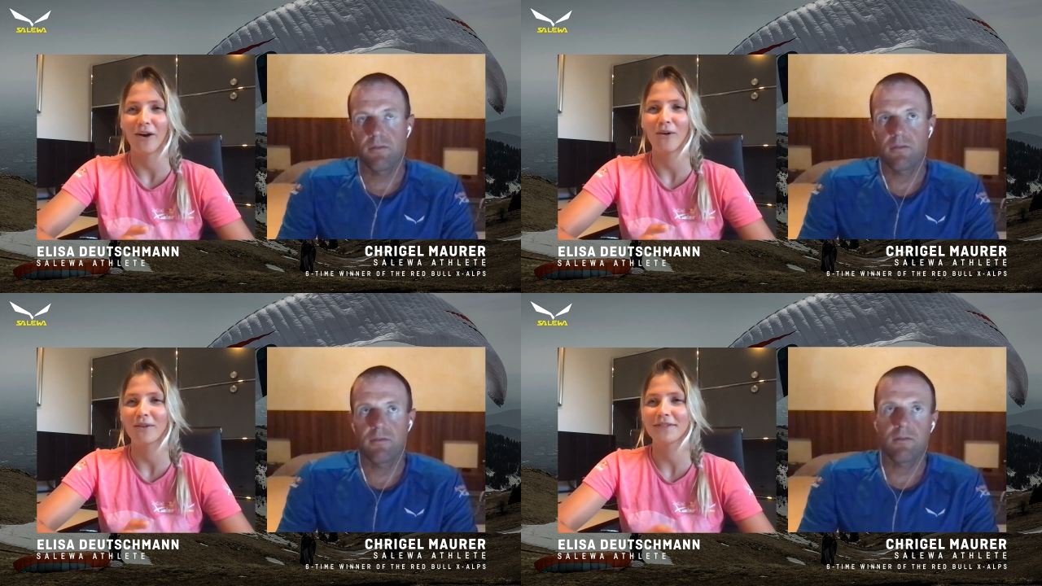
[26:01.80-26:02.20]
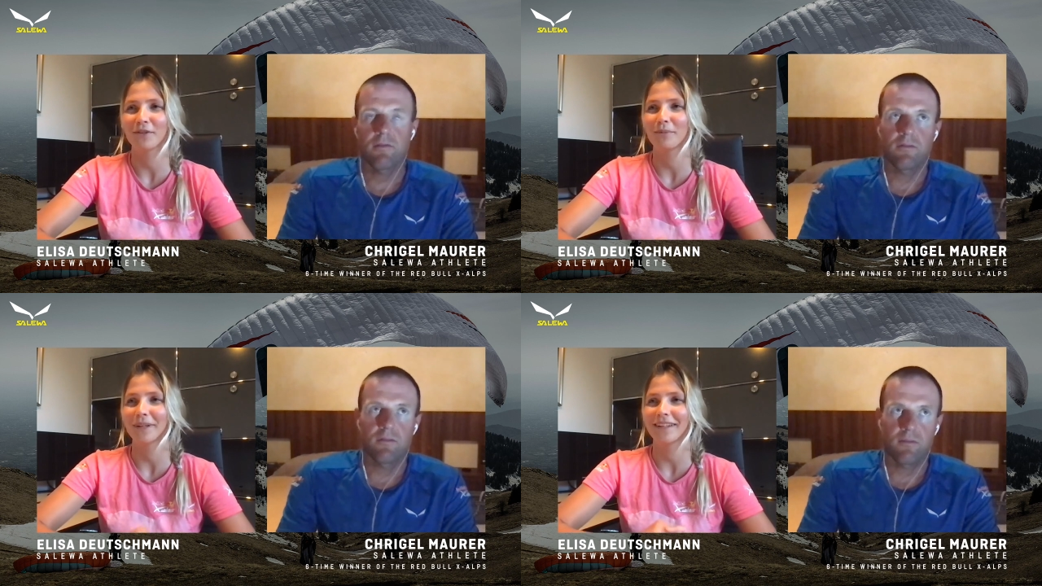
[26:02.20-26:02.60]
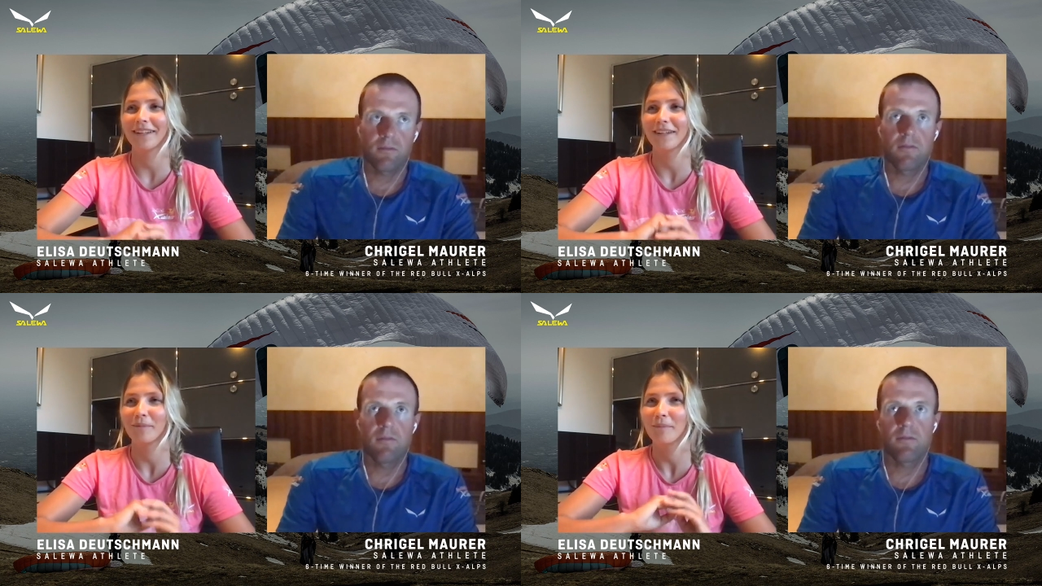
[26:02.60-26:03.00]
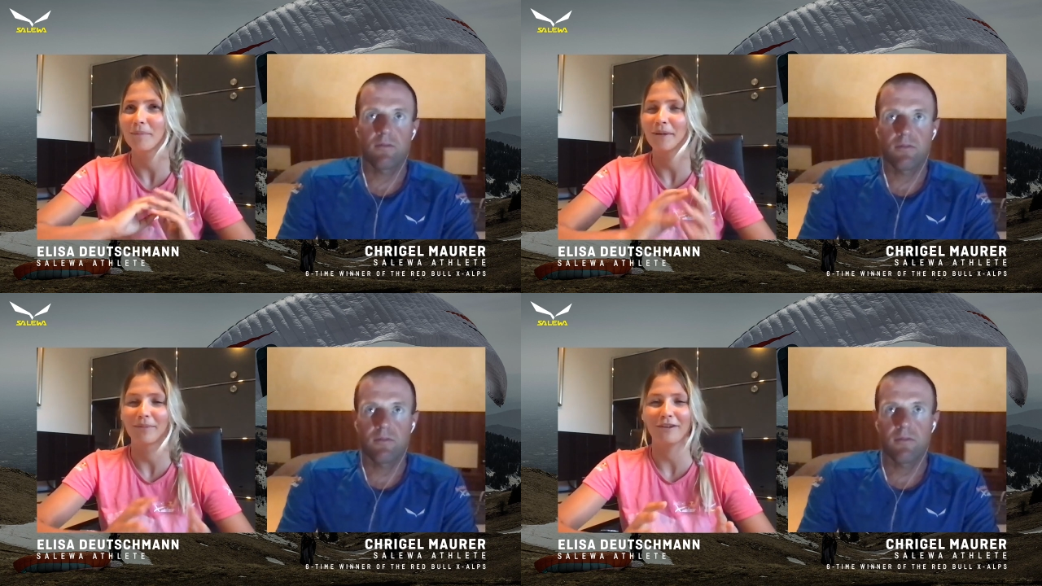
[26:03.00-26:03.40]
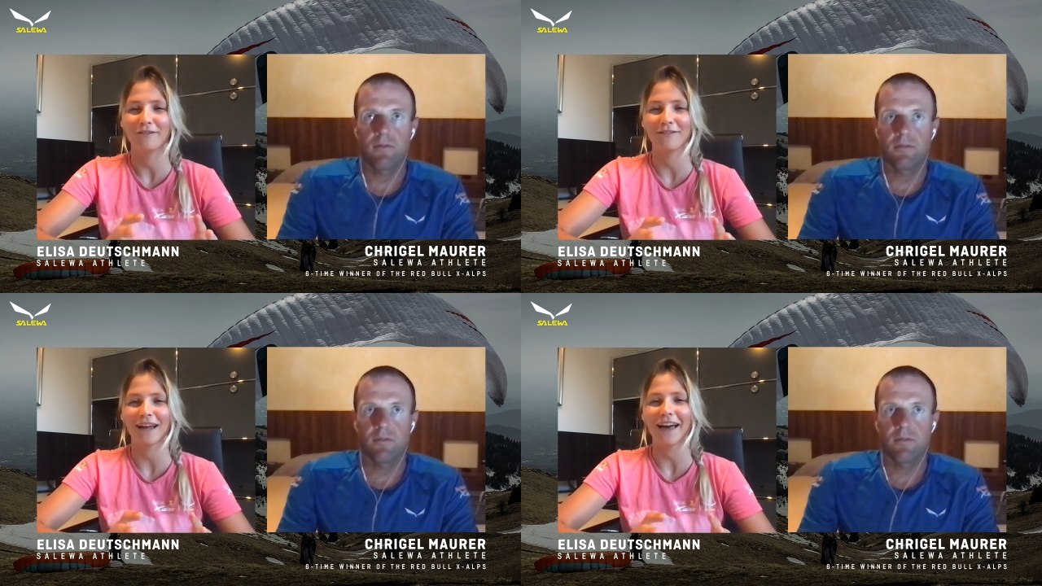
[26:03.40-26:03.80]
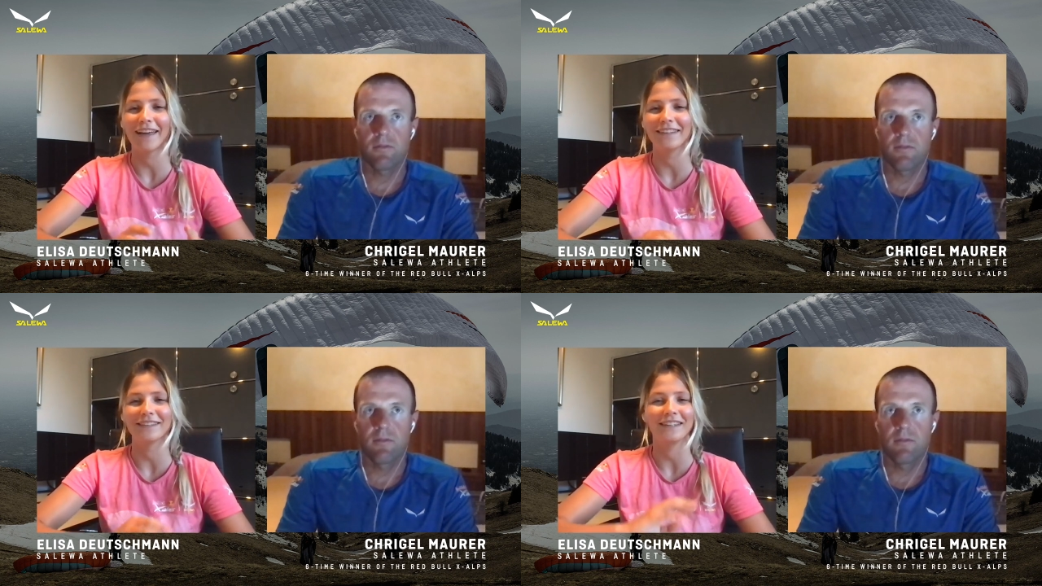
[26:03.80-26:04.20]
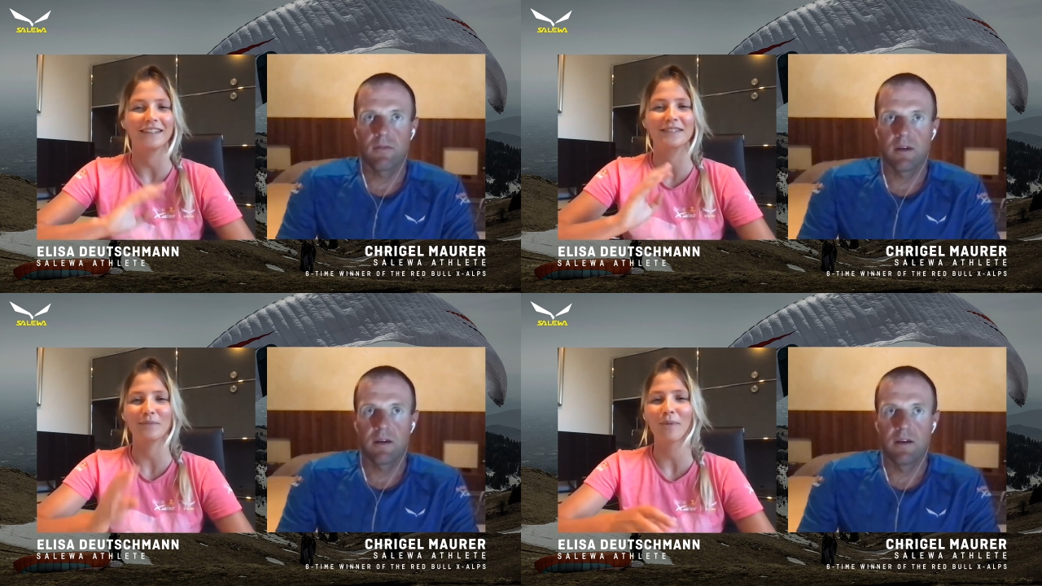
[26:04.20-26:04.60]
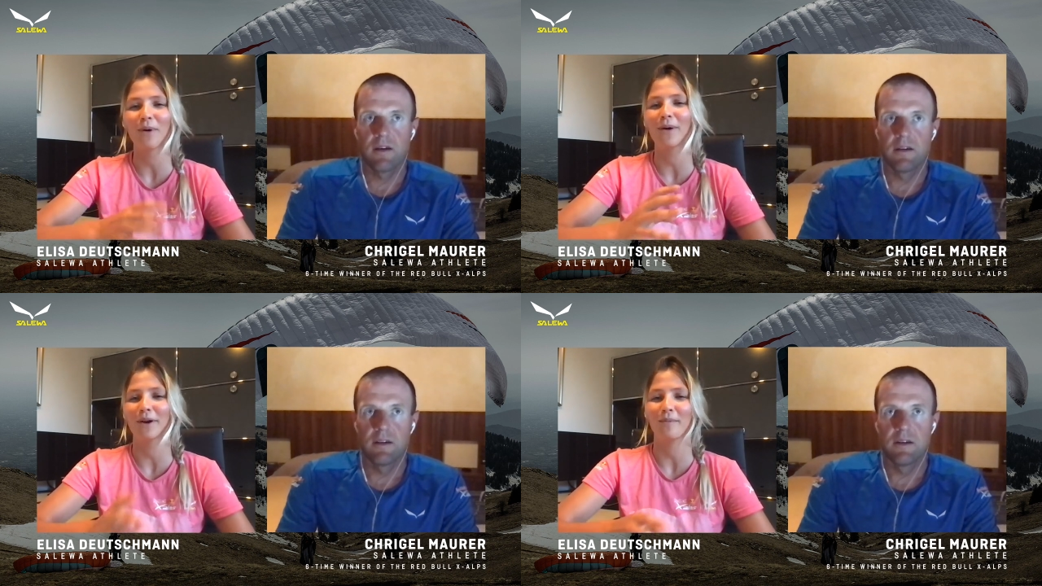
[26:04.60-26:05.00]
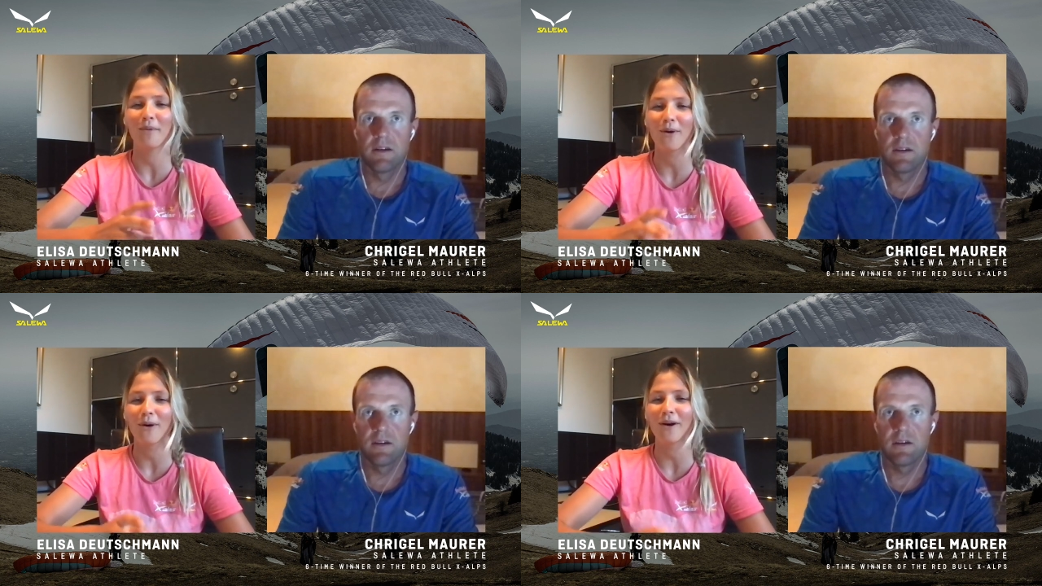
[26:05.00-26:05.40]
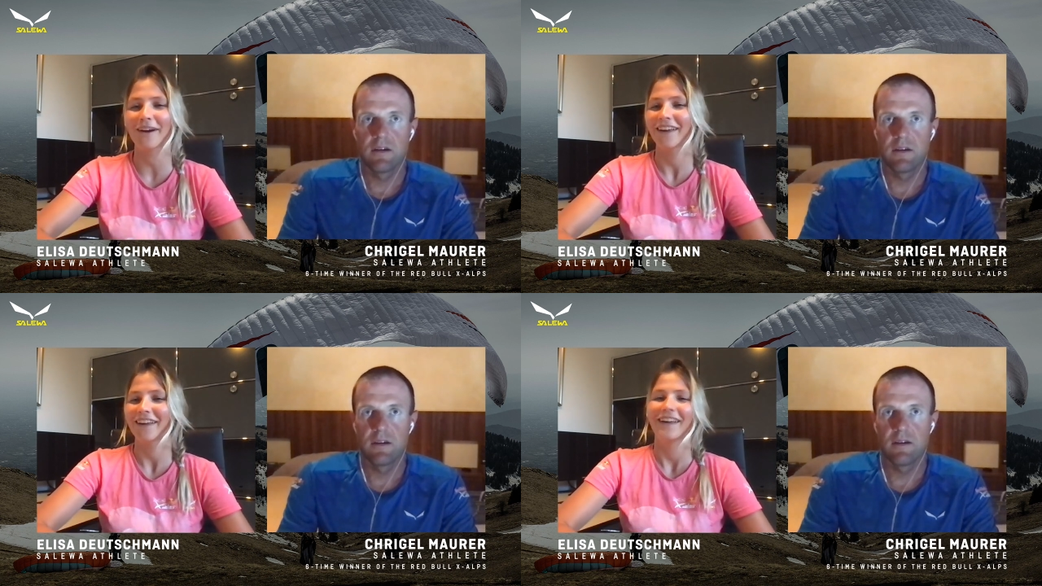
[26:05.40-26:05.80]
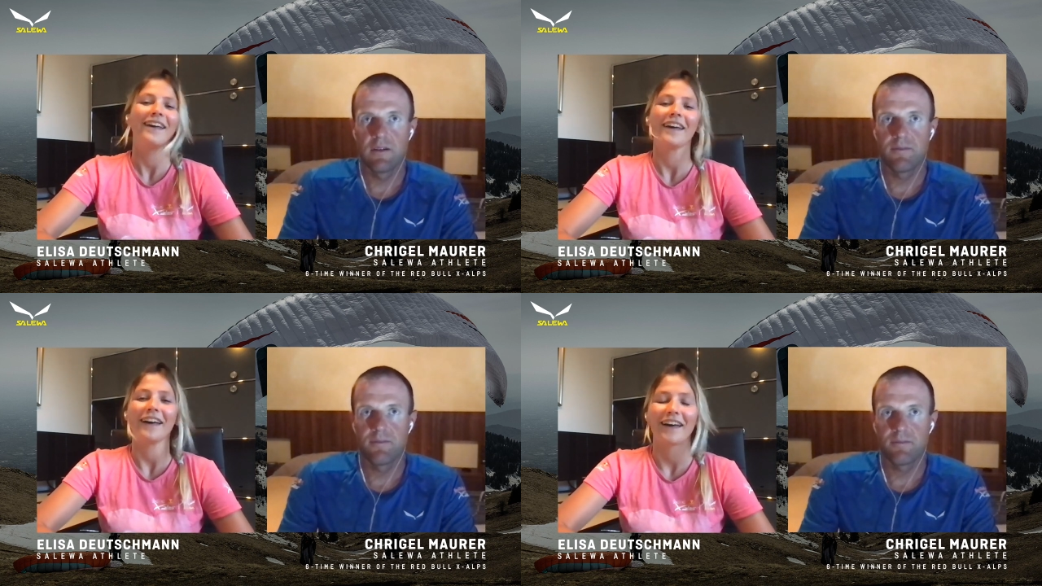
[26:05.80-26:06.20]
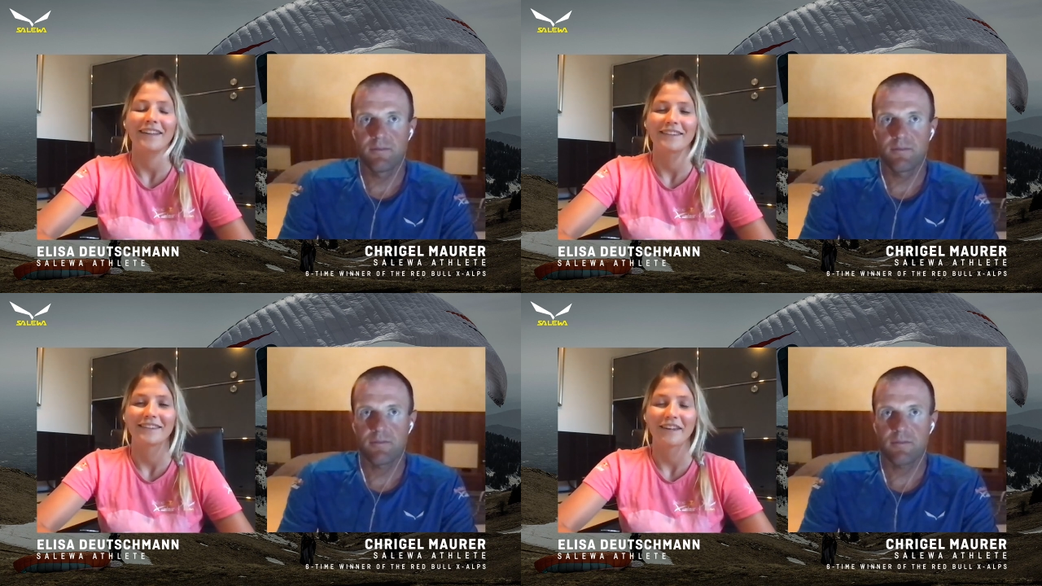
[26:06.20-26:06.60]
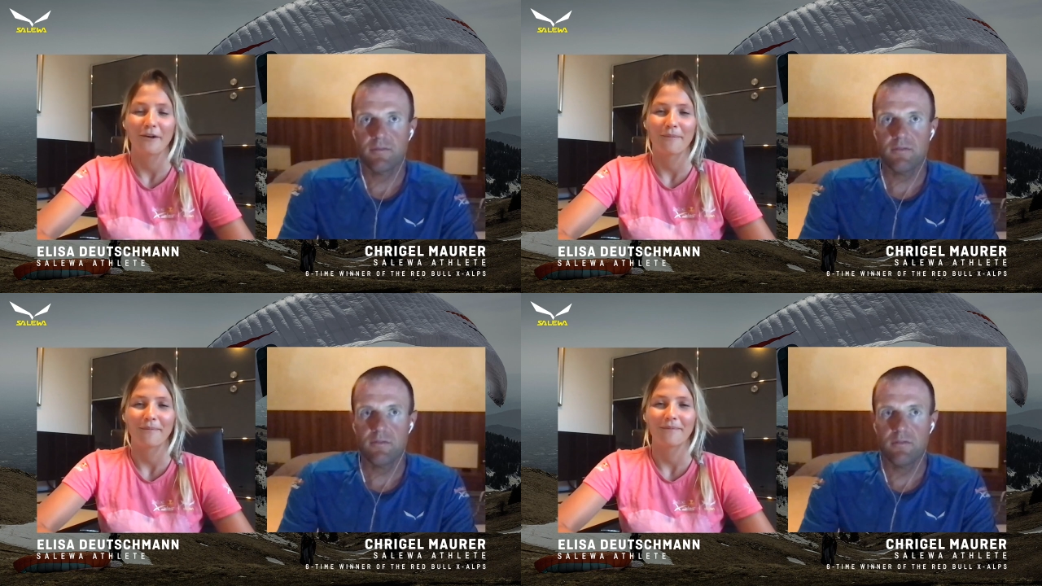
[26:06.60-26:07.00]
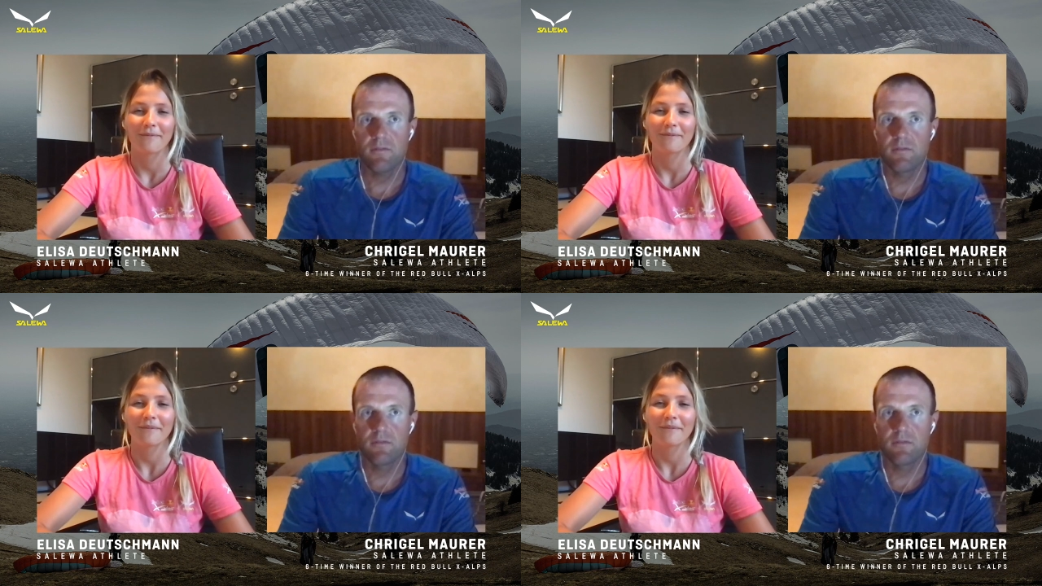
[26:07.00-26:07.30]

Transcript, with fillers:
Speaker 1: now so many people are flying, it gets more and more. And um,